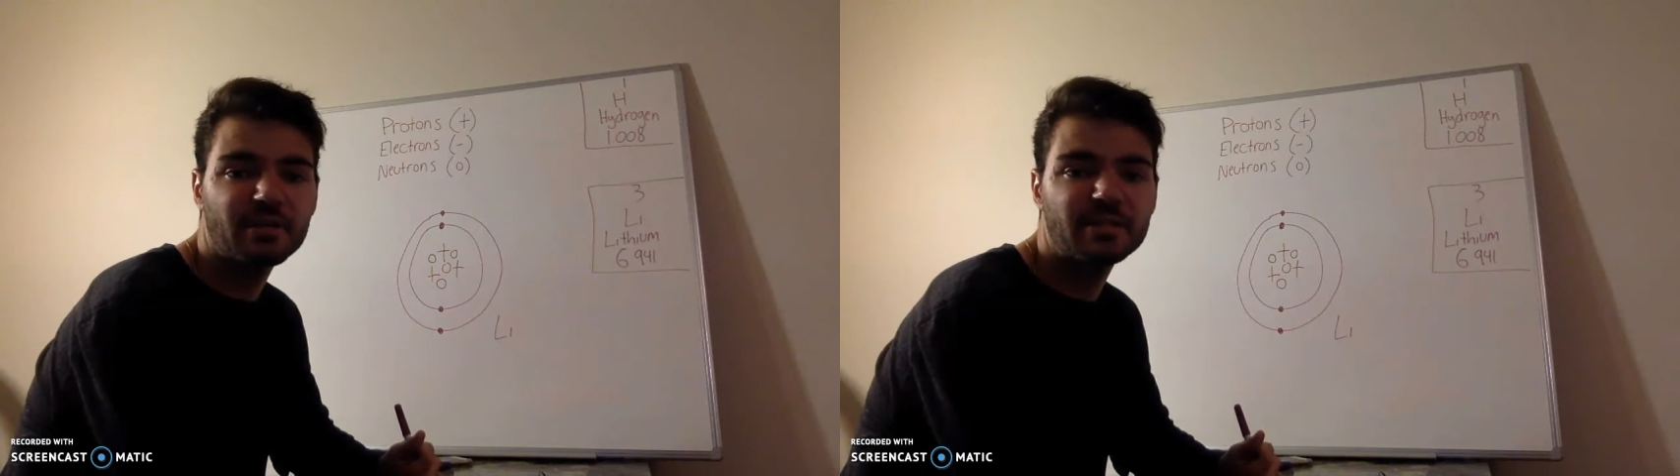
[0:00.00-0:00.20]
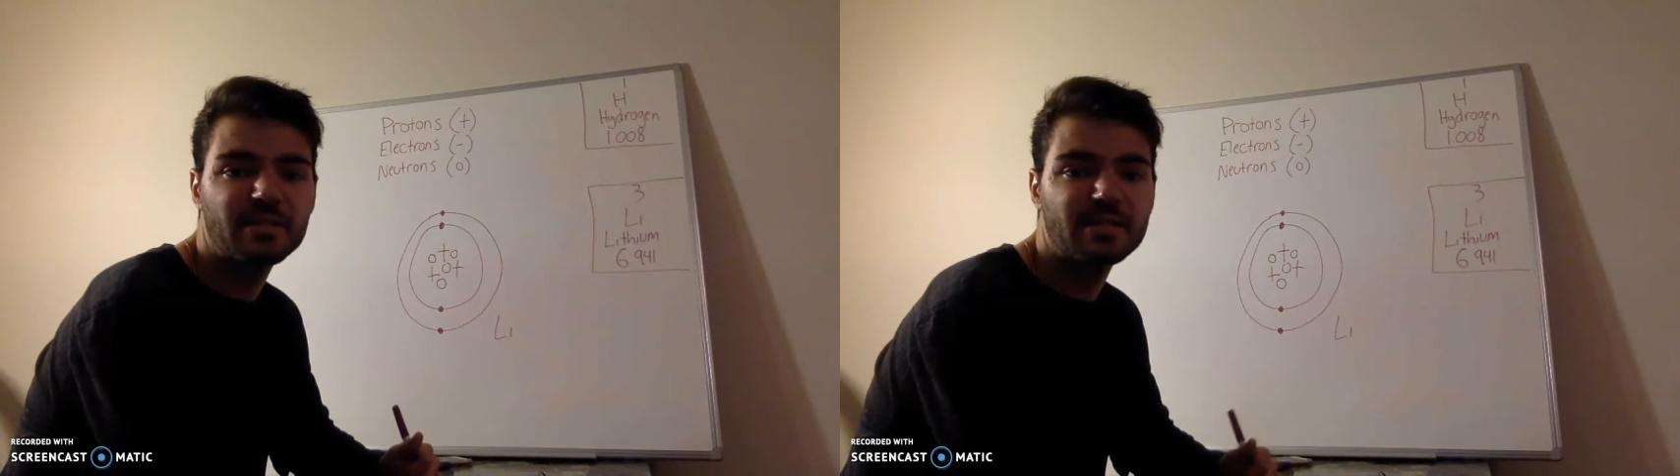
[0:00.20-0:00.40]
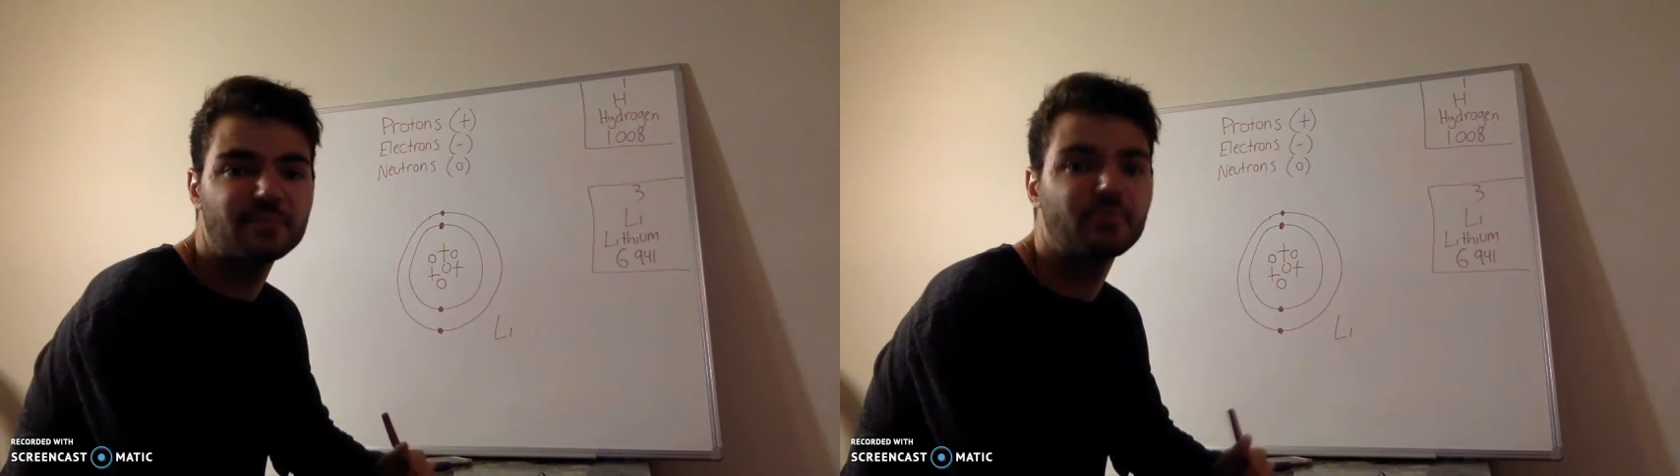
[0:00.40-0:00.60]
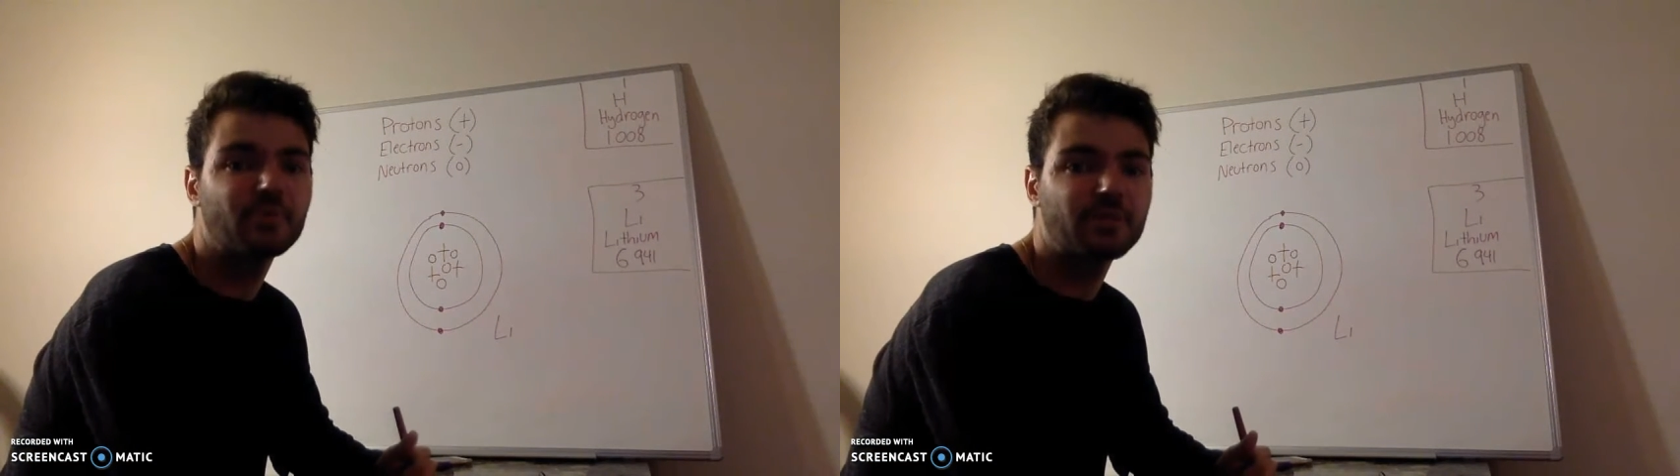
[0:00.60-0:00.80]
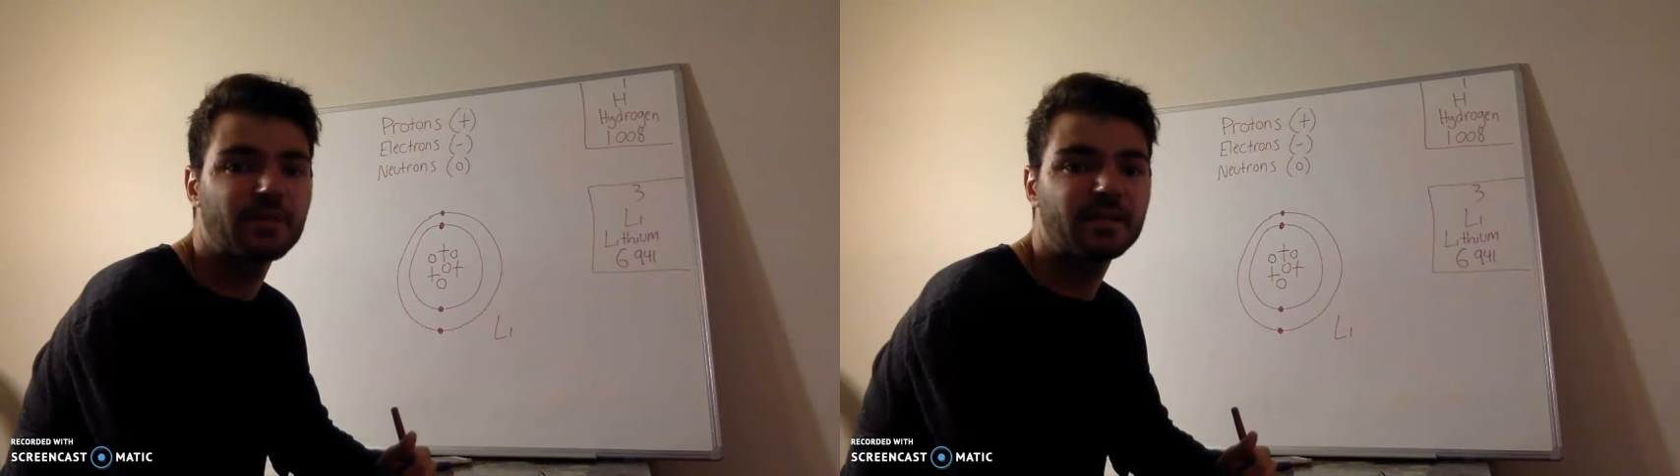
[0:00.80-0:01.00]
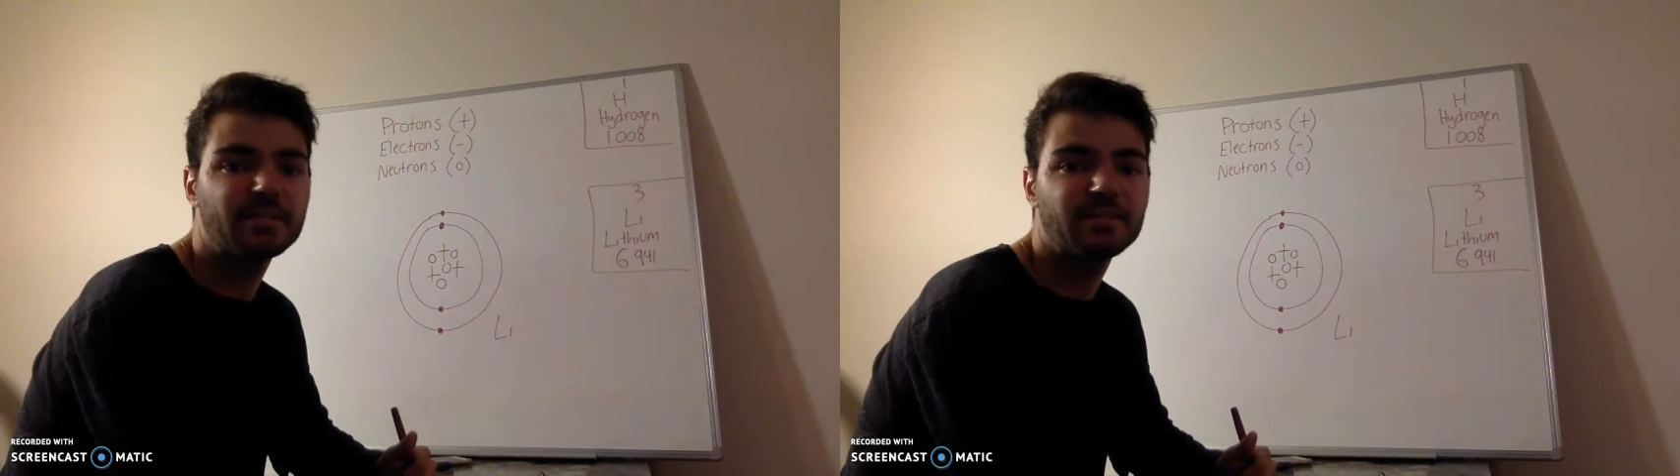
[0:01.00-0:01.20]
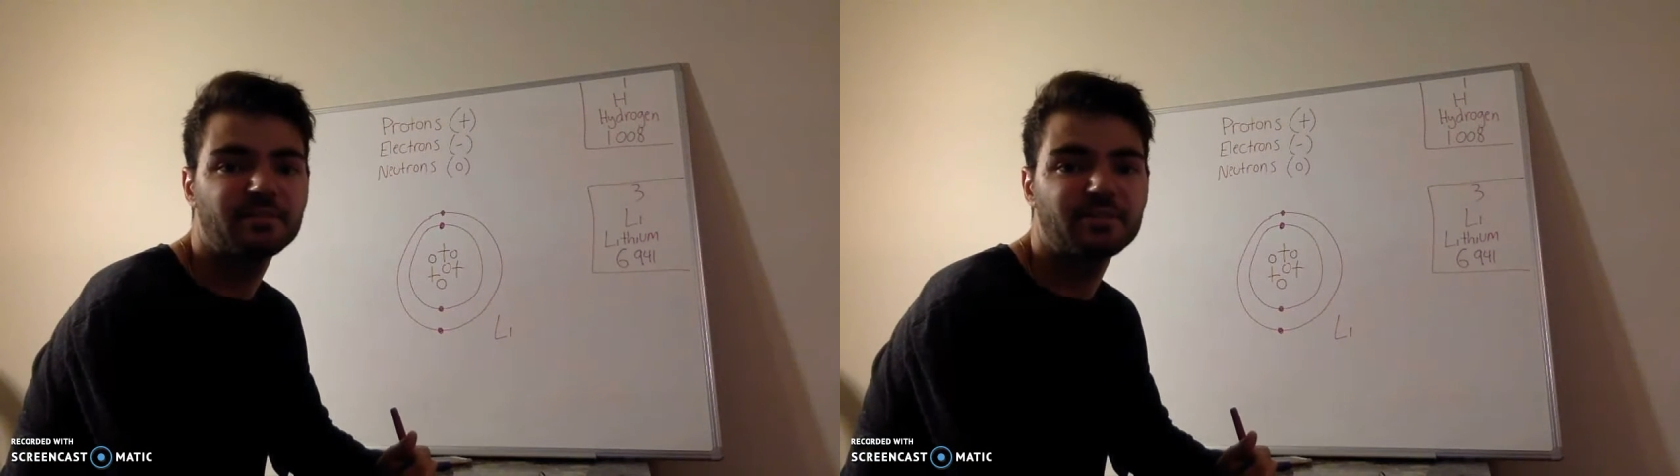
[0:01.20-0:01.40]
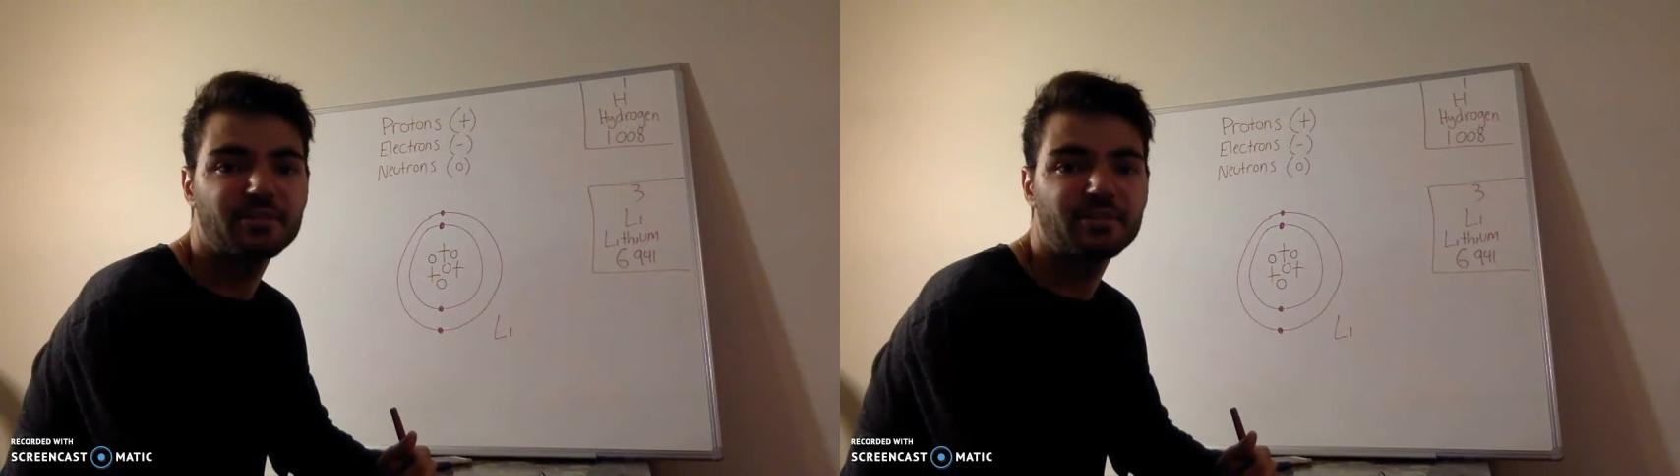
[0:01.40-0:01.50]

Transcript: Because it has more negatively